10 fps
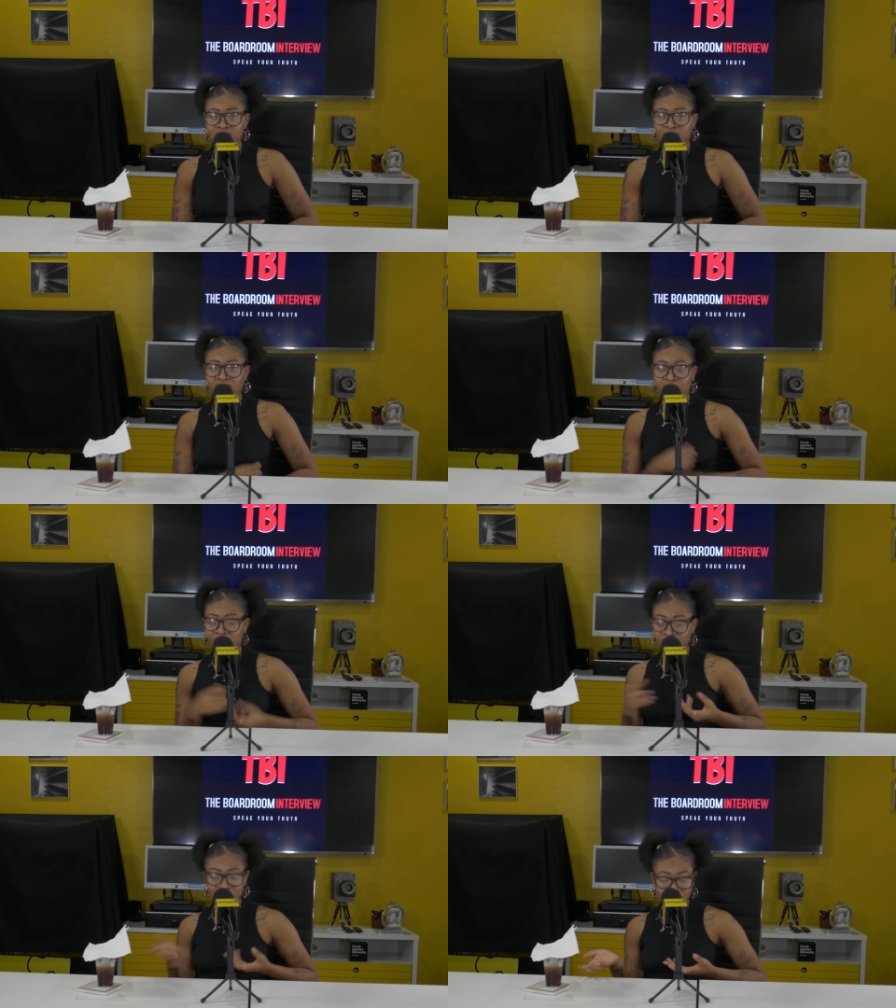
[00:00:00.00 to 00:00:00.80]
Like I
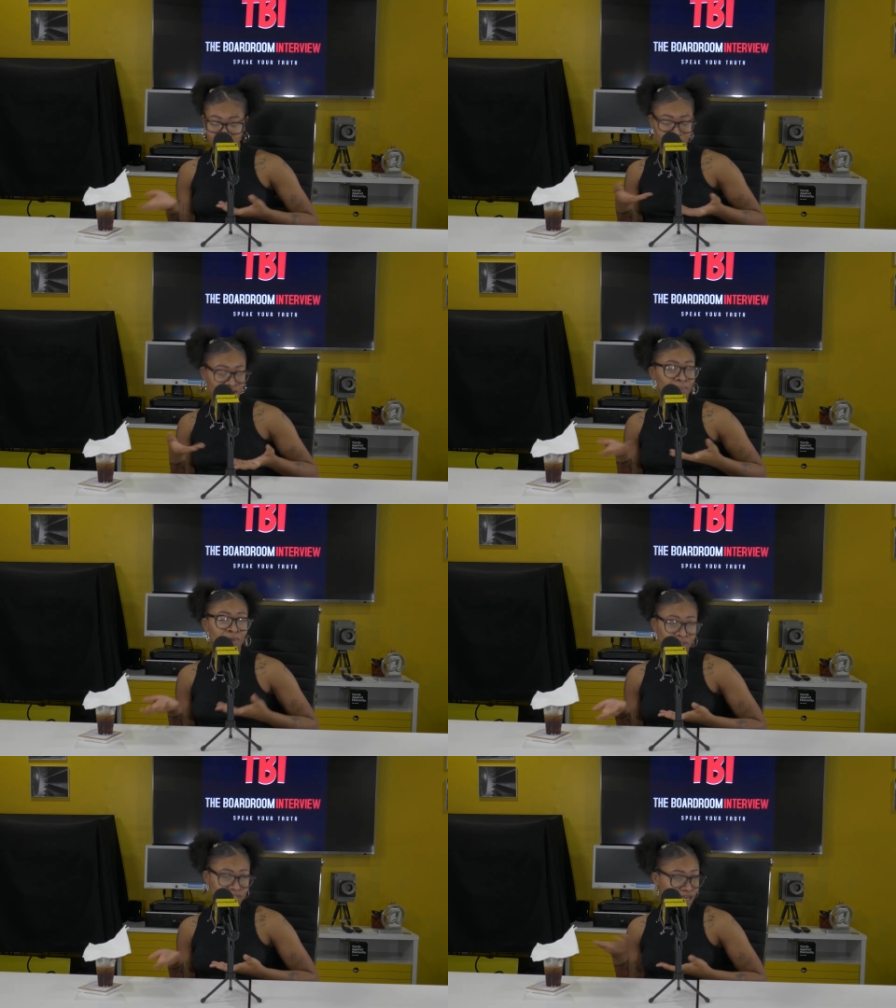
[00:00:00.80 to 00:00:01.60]
don't even think that their
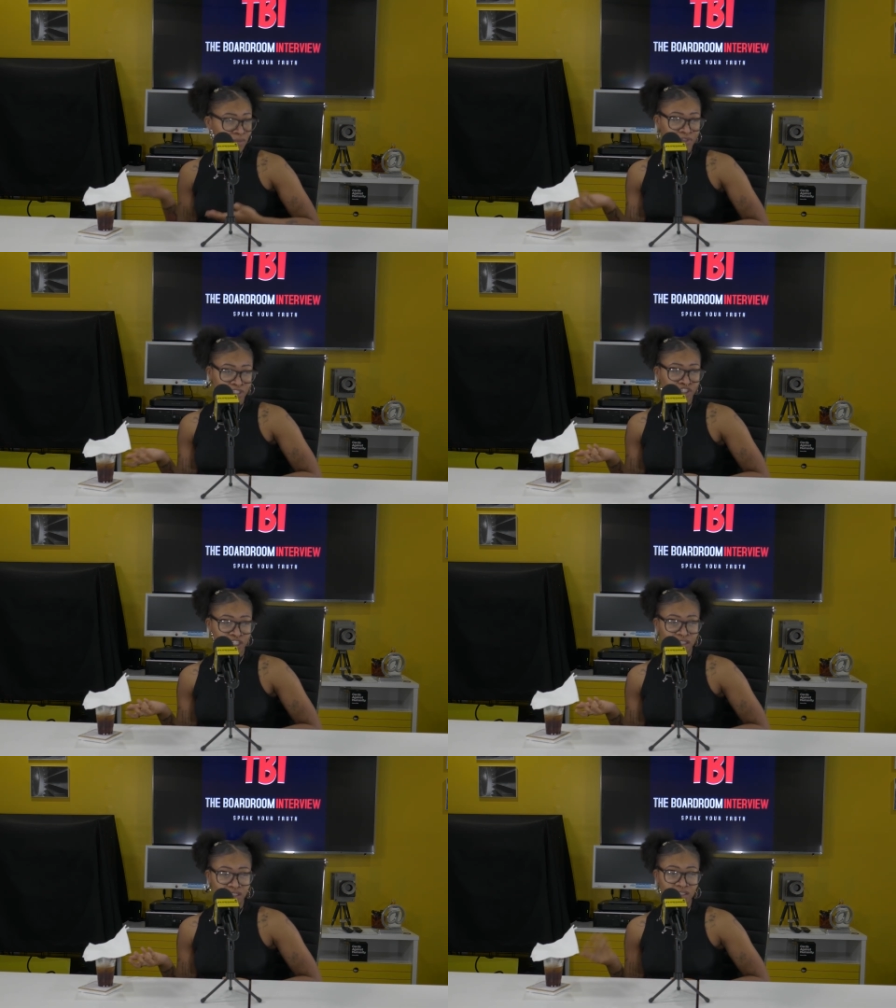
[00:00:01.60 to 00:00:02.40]
meals come with a
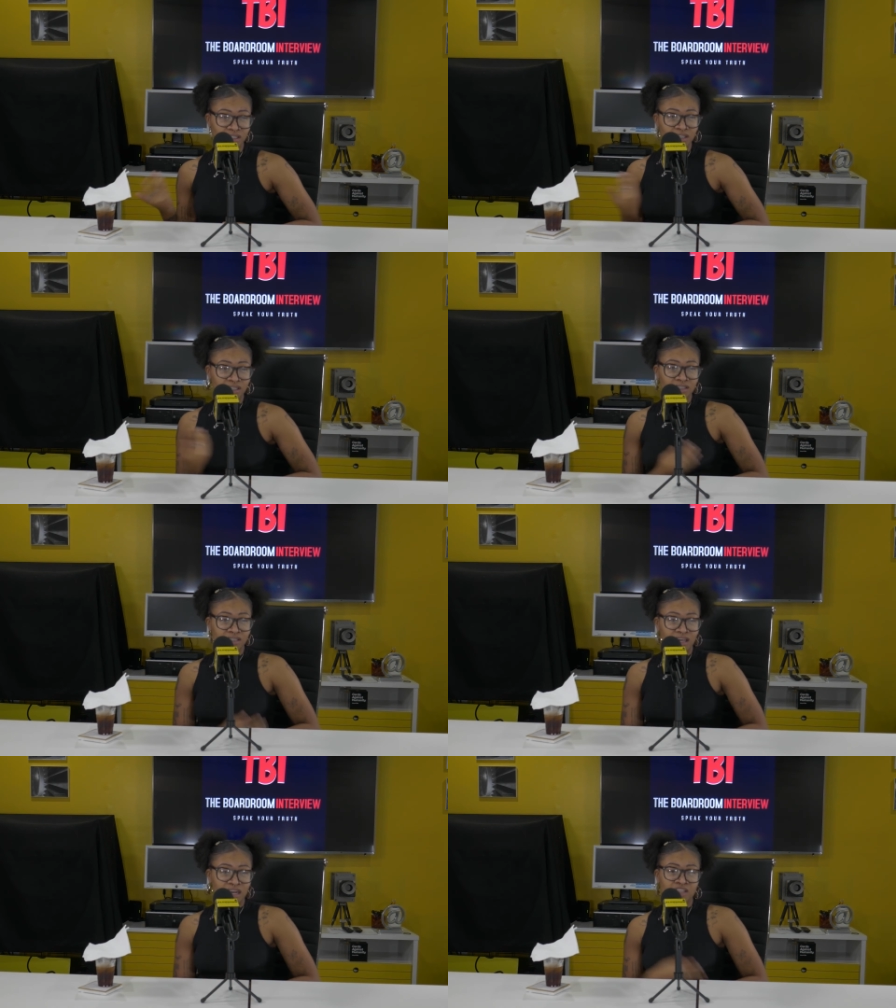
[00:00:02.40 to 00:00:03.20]
drink,
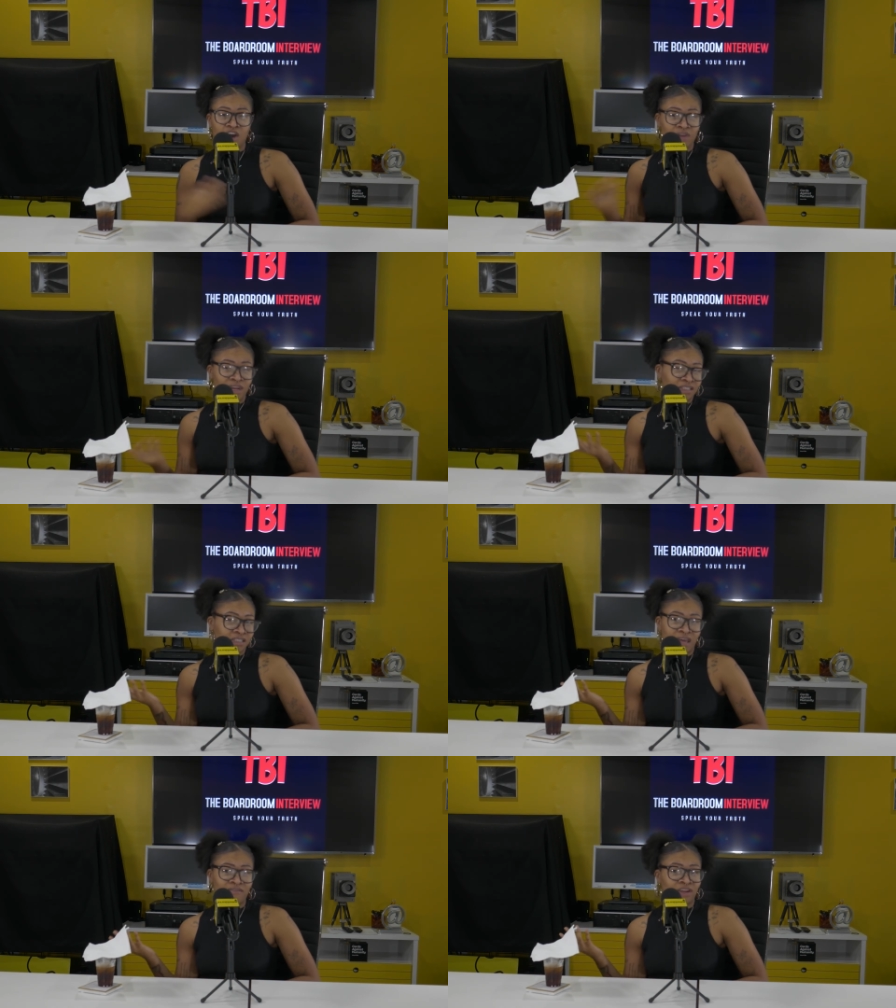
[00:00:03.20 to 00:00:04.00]
and it's already
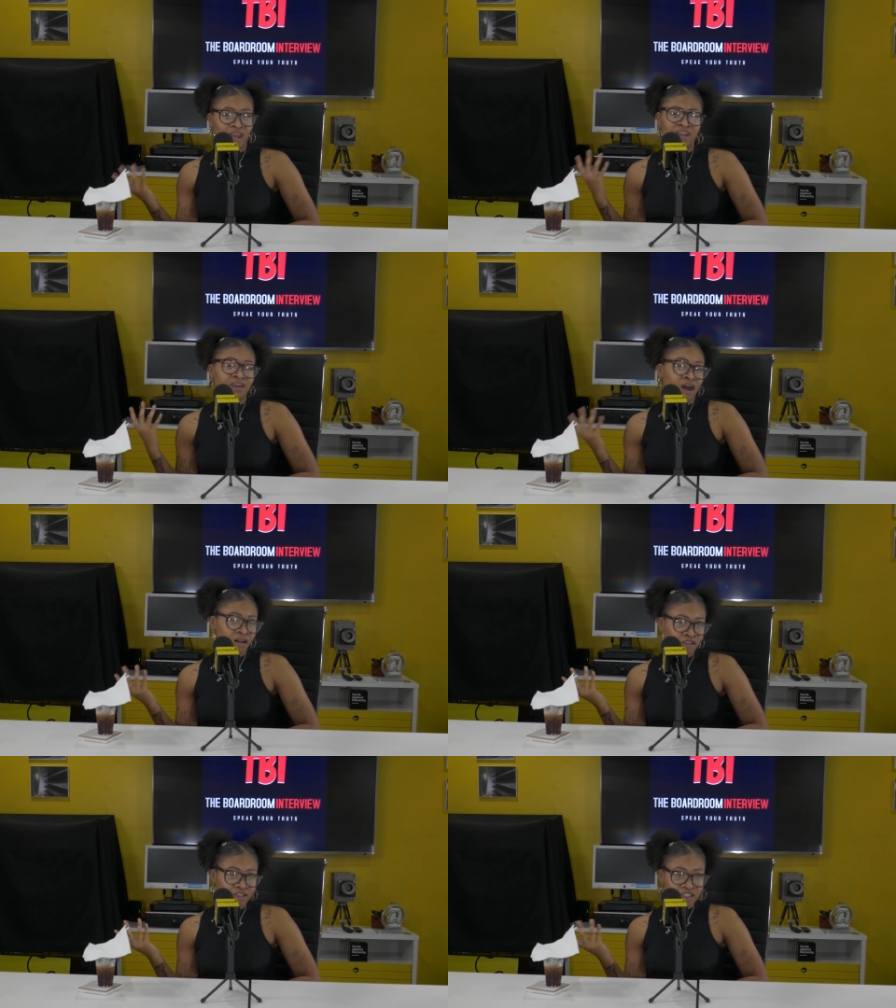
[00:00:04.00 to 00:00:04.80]
seven, eight
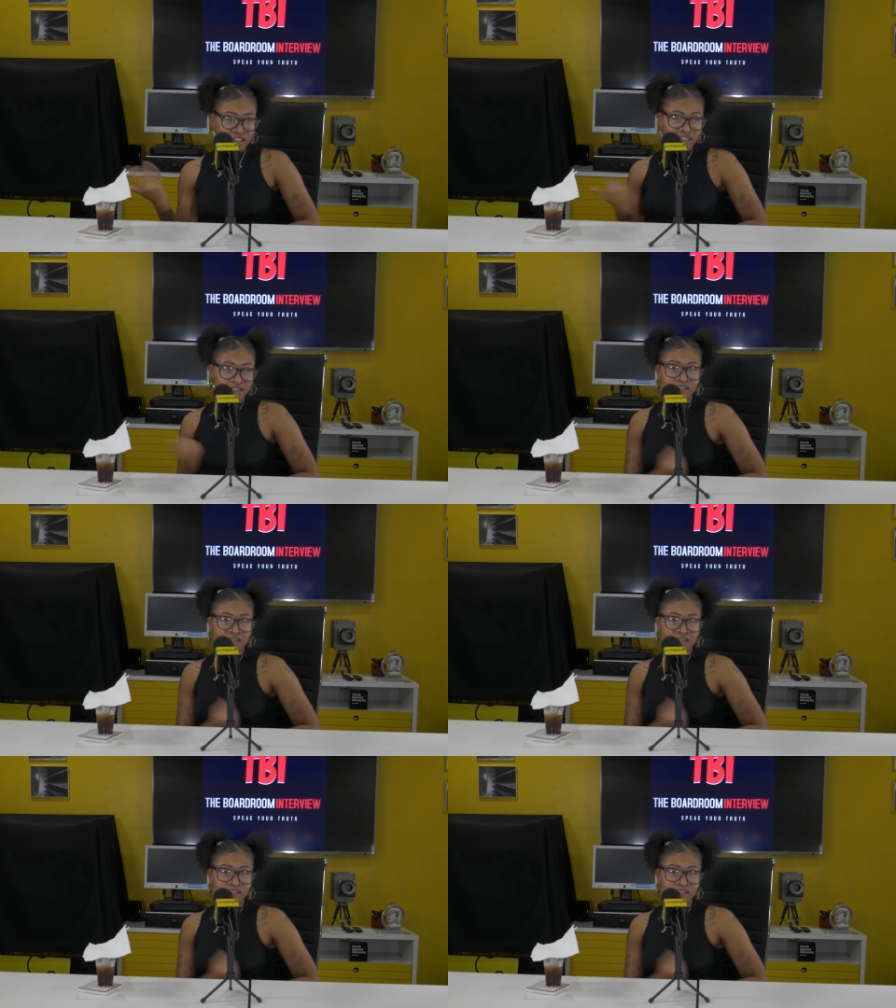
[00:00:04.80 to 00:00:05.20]
dollars.